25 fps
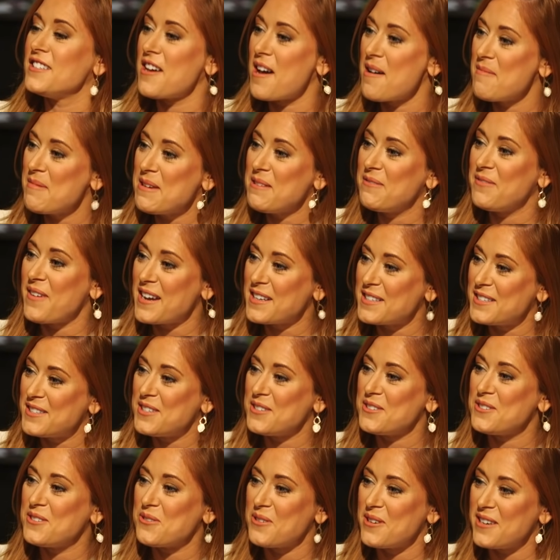Tommy Vext,
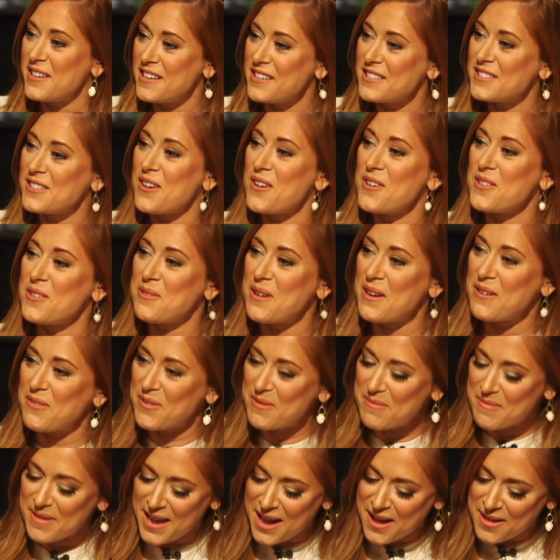you're joining us all the way
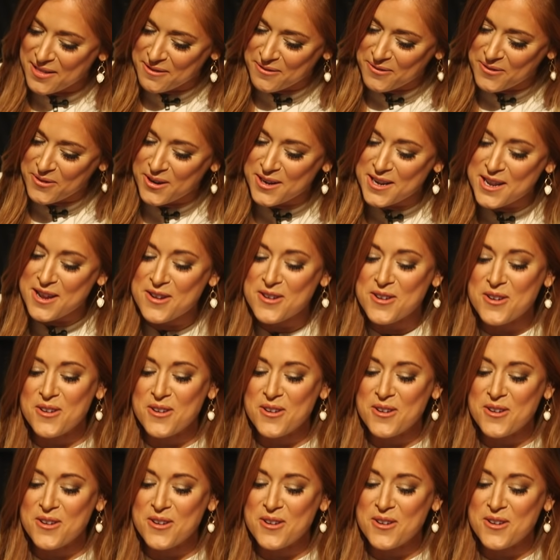from California.